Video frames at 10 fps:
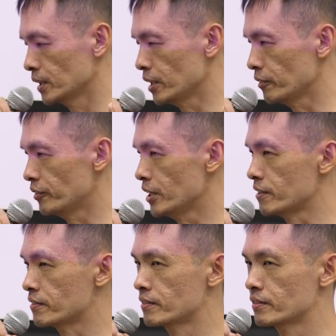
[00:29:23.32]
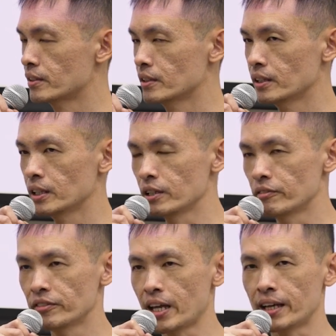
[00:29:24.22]
If this, if
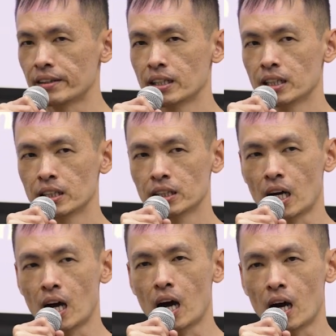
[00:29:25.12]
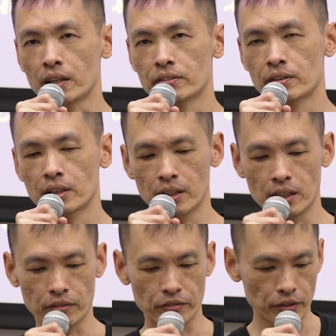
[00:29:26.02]
that, the heart,
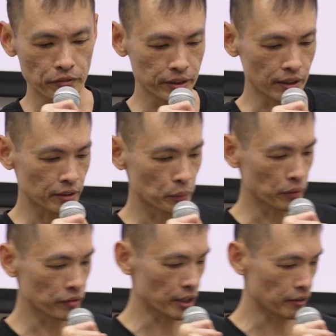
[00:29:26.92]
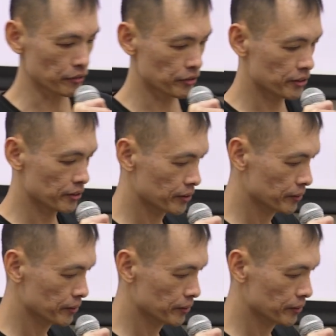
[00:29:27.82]
if riveted with ifs.